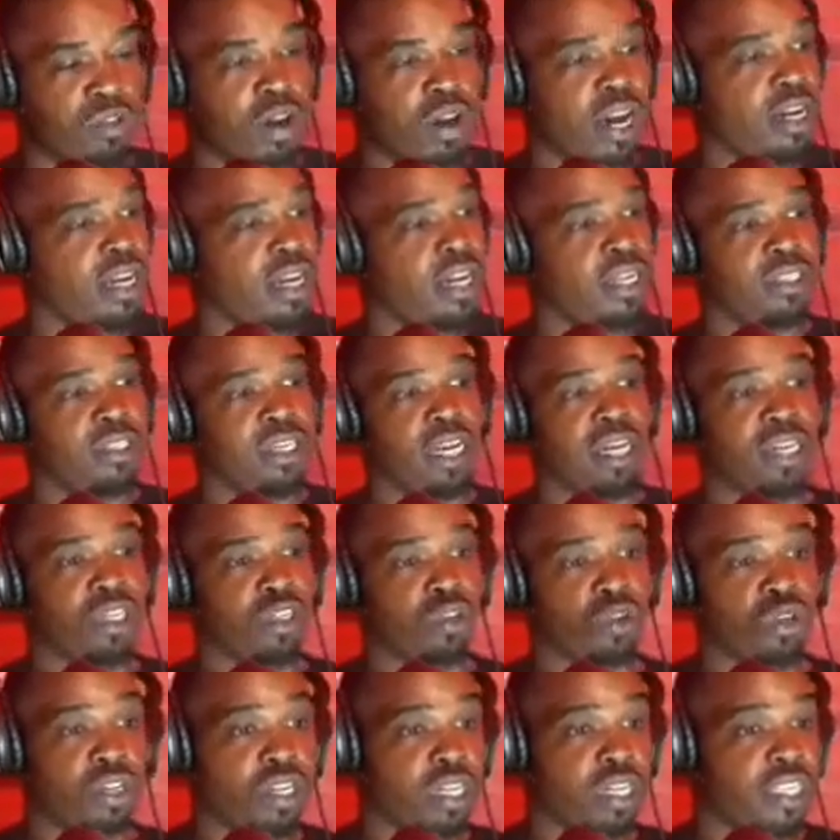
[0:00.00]
got to take a
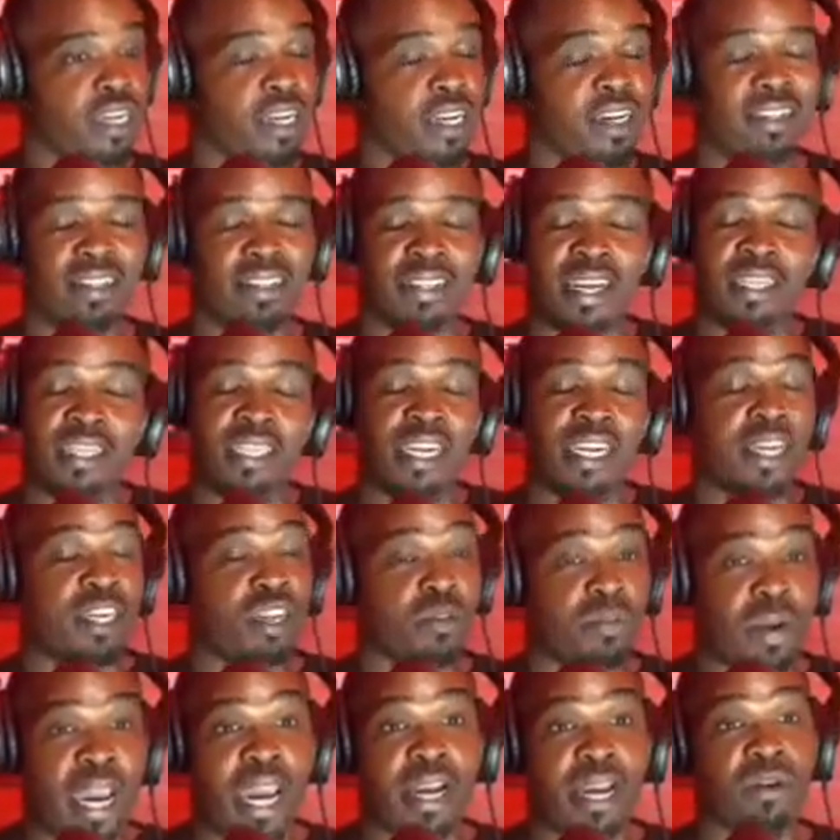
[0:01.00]
drug test, they check your
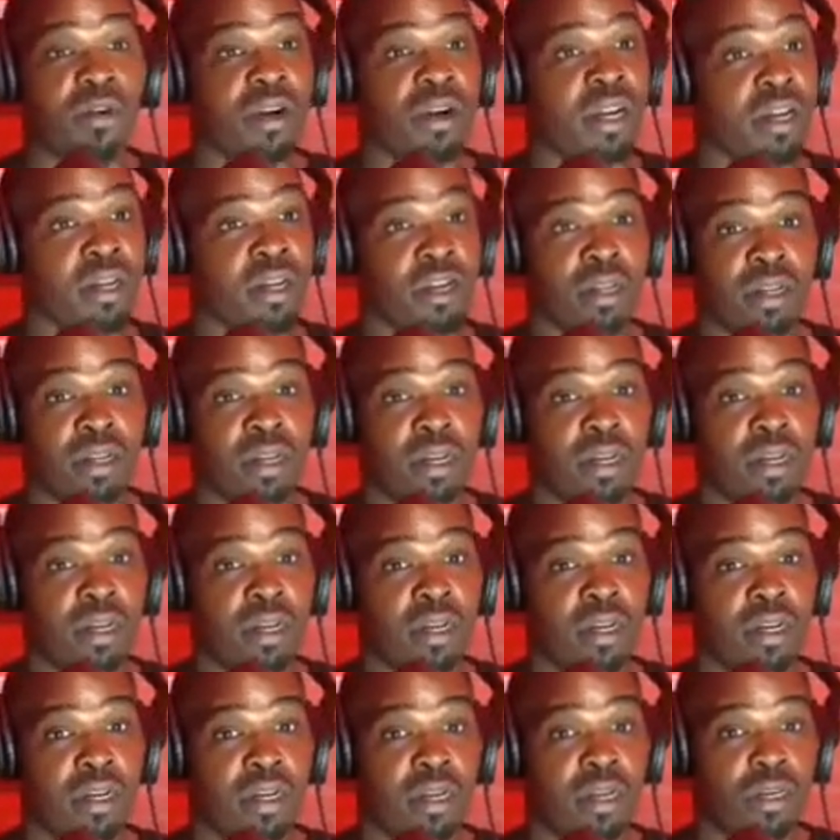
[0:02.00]
background.
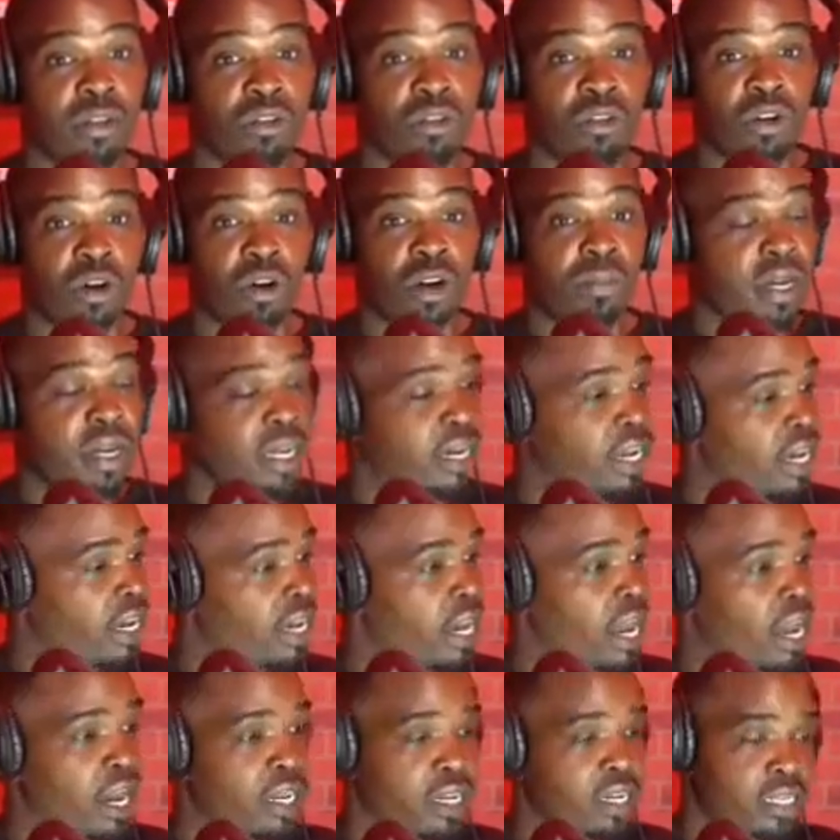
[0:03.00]
You know what I mean? They
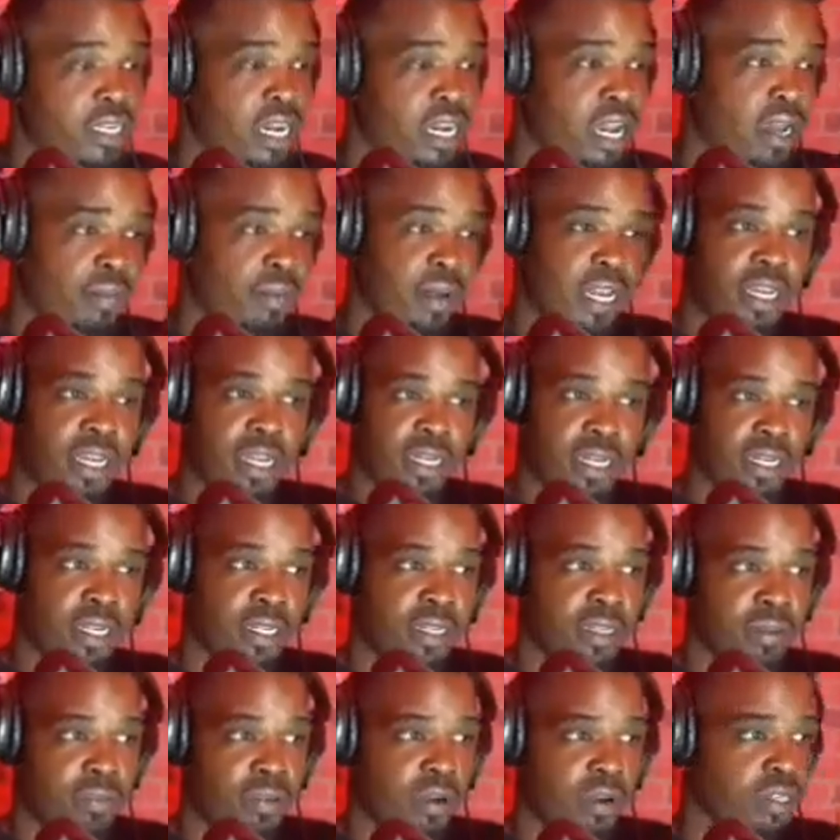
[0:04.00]
call your job, hey,
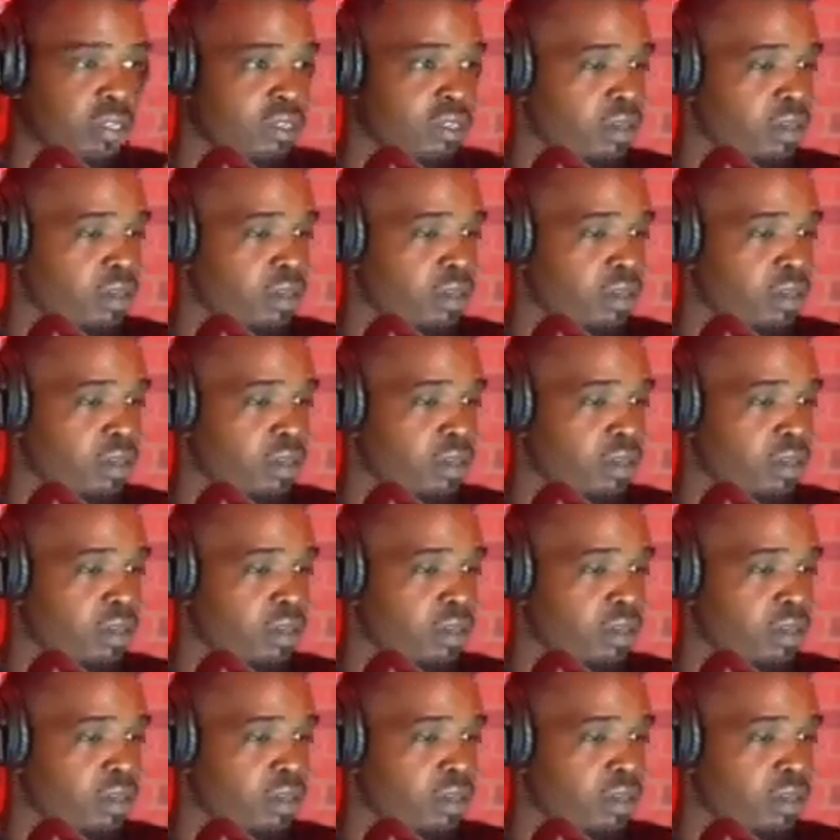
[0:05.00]
this person